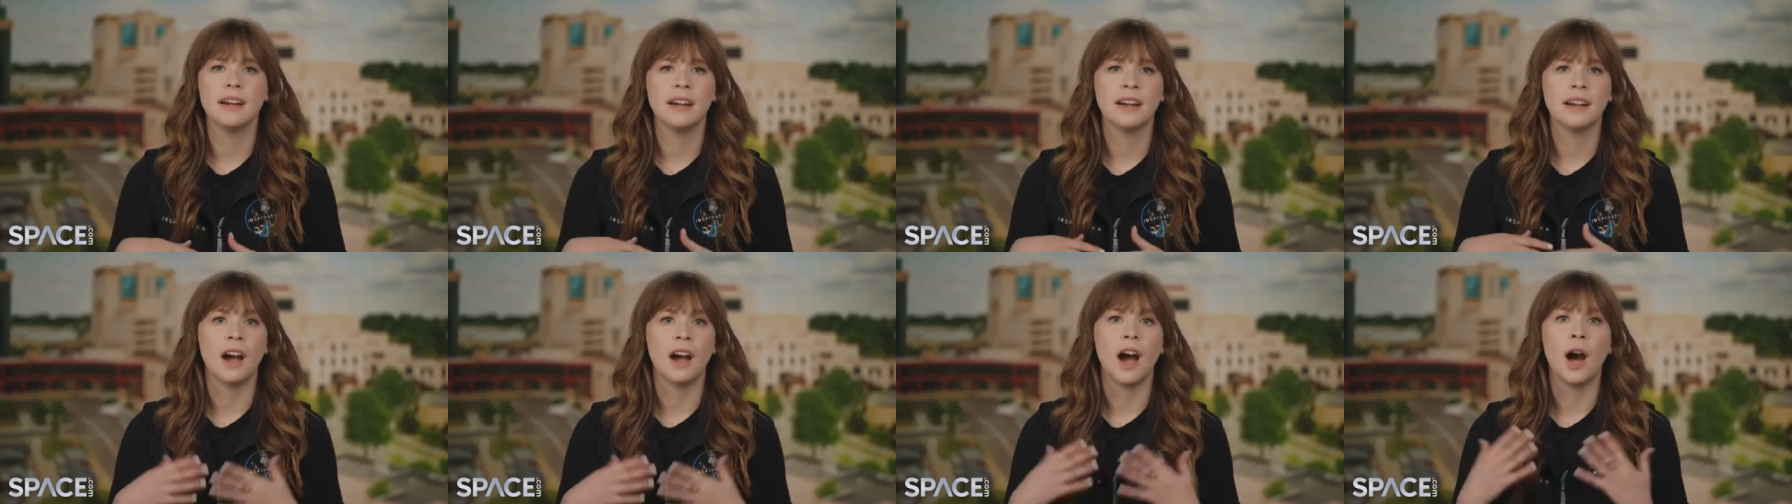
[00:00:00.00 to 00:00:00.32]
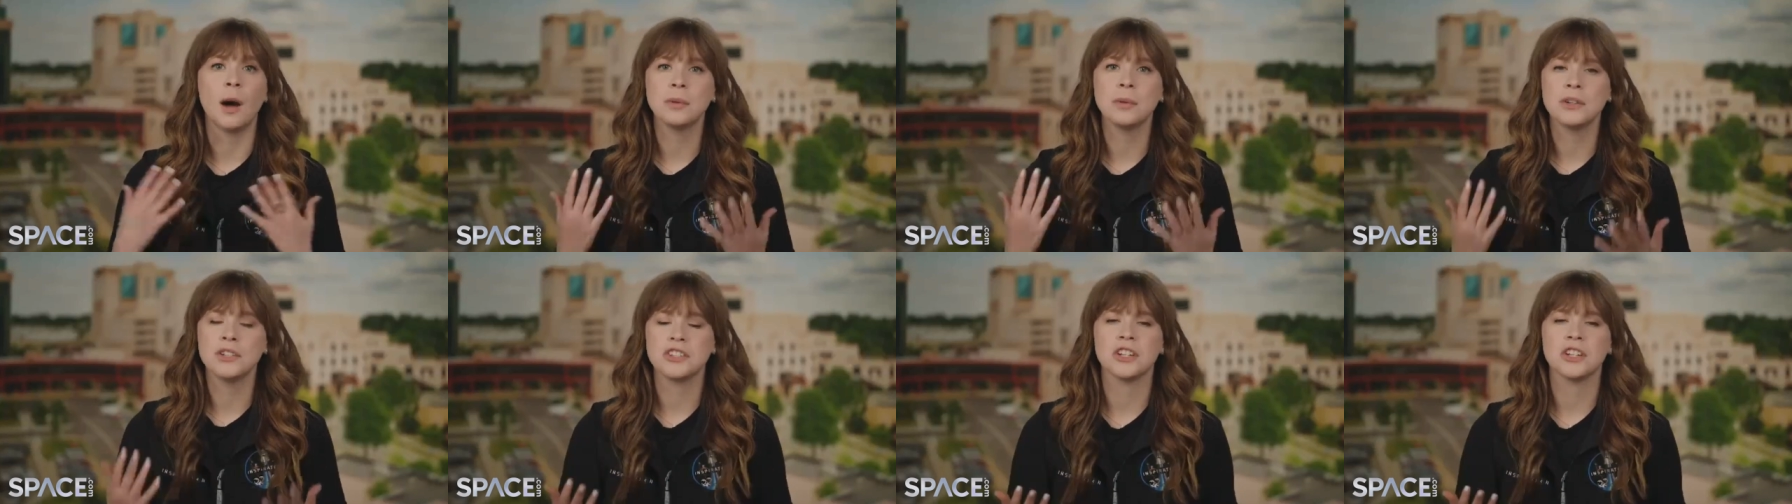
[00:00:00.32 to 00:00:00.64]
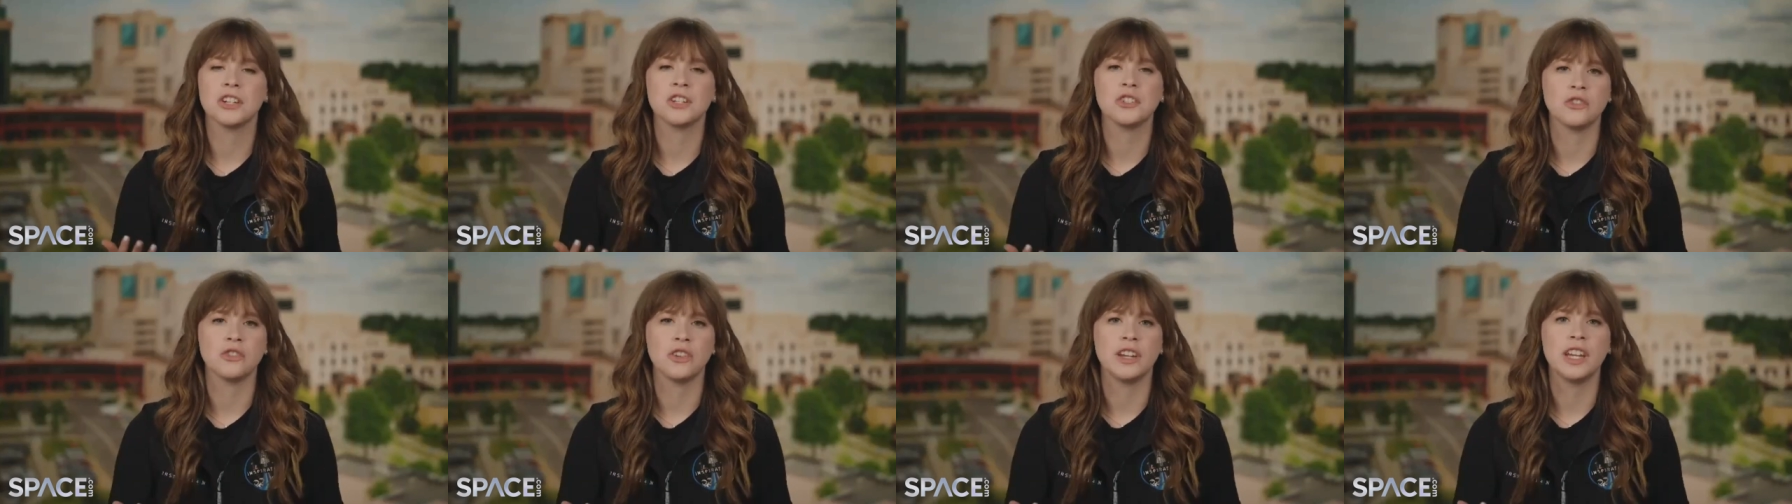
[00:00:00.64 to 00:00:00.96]
accomplish
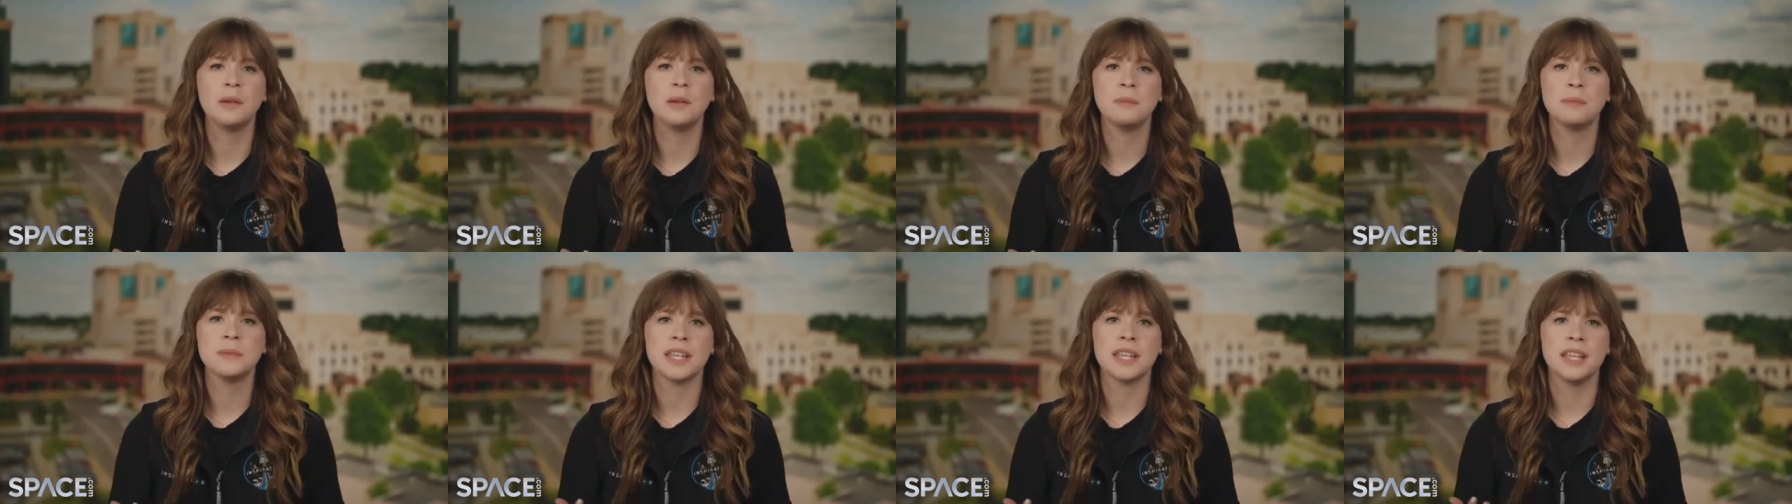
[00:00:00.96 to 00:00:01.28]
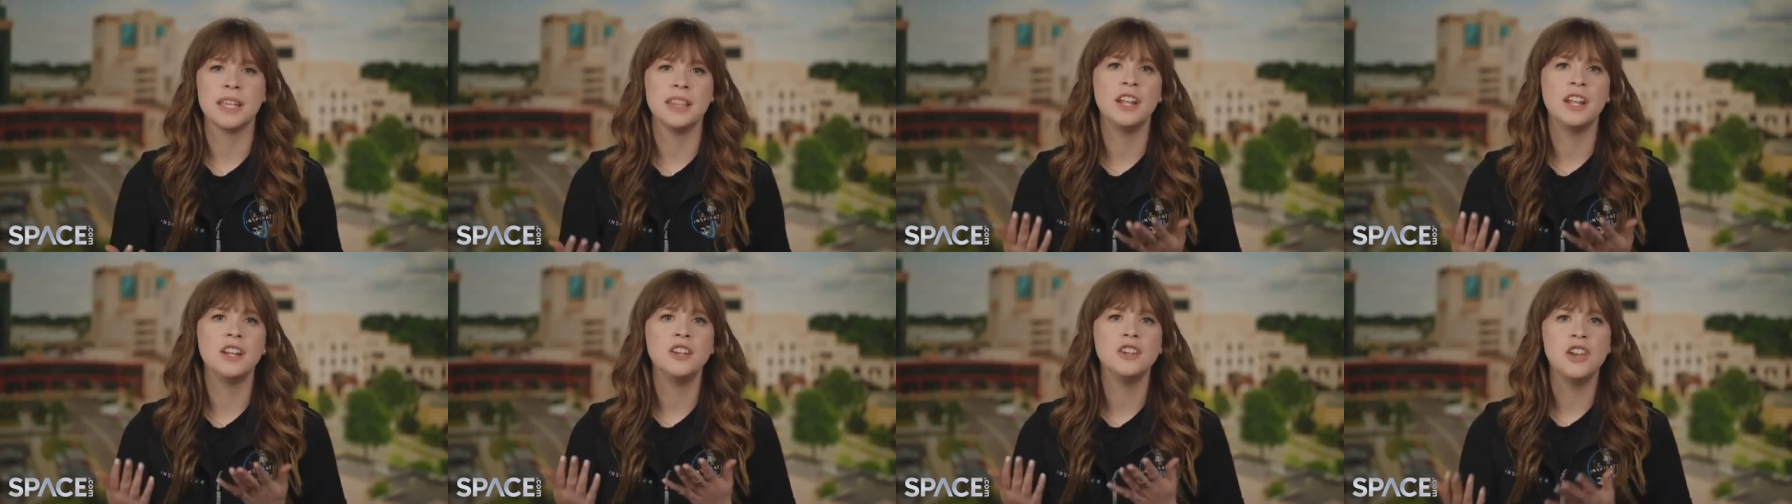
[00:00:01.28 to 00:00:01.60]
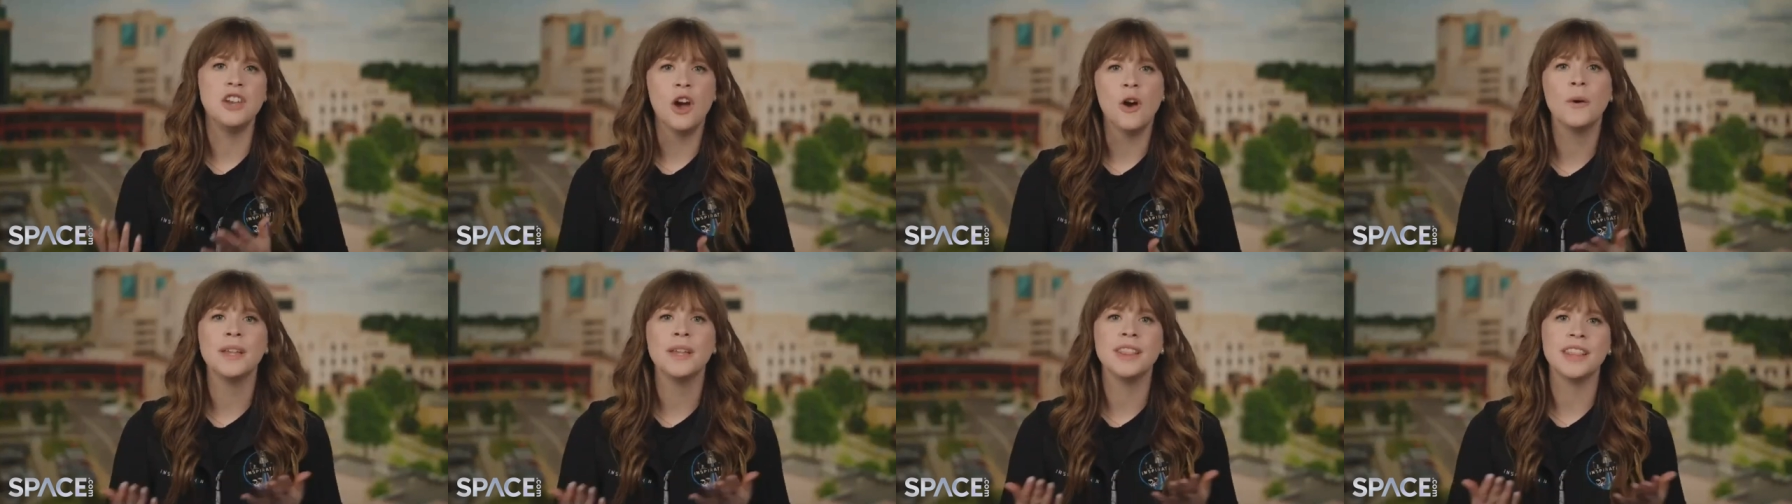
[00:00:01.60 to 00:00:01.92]
their dreams, and then
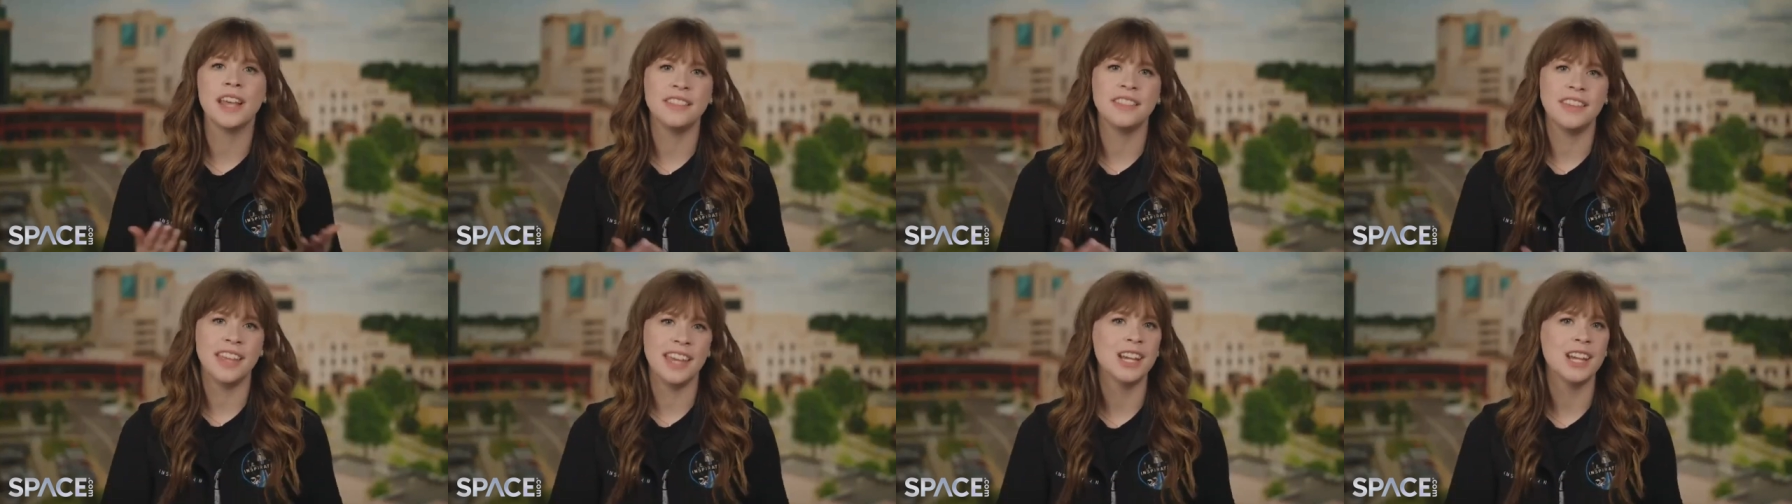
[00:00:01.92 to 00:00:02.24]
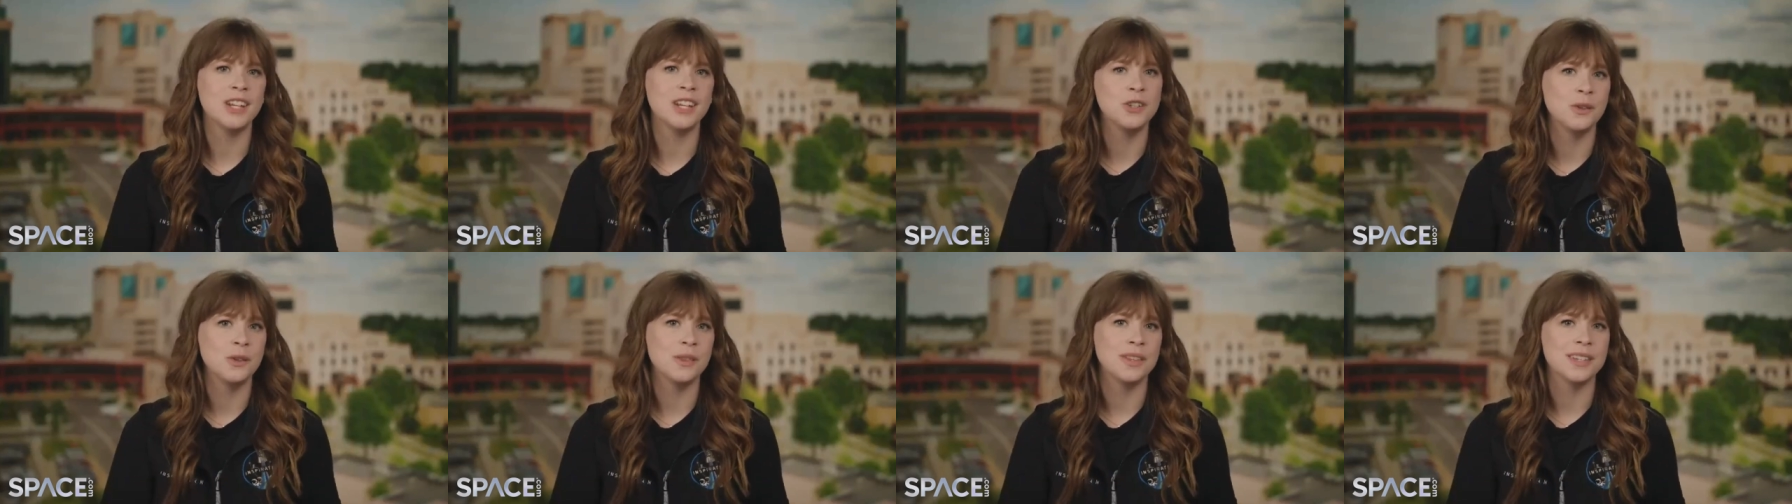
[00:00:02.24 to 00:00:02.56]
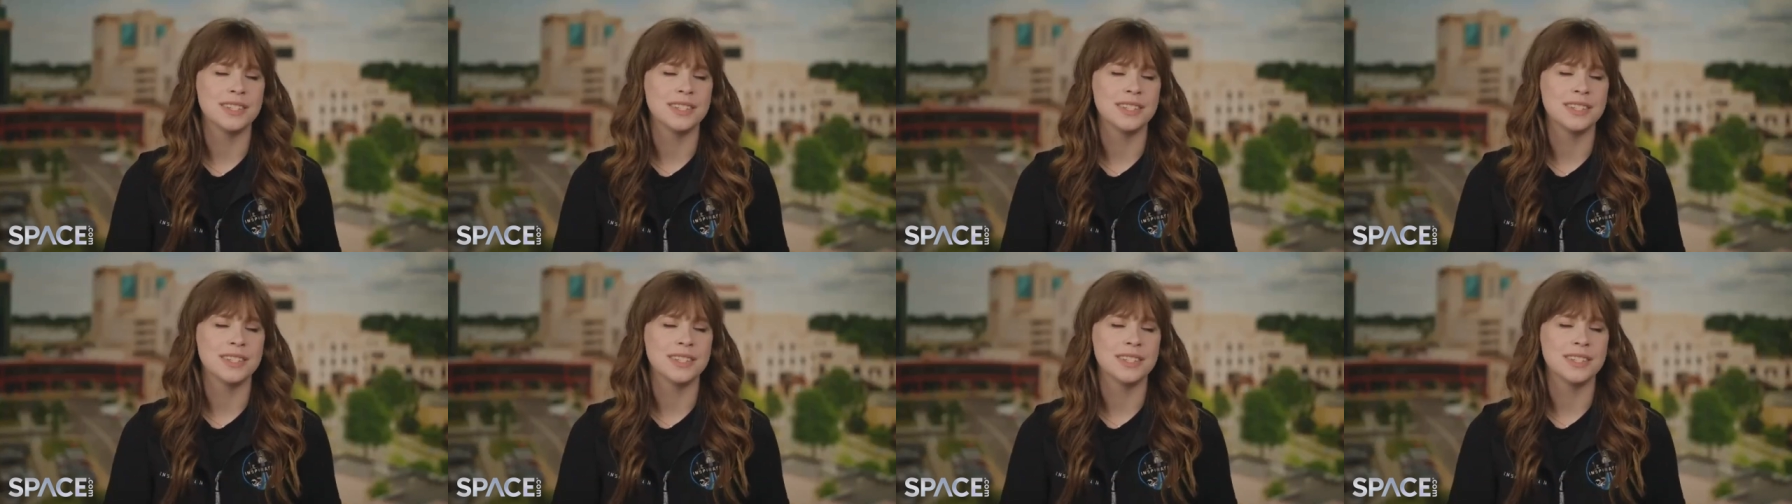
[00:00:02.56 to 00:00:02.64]
knowing that they can do the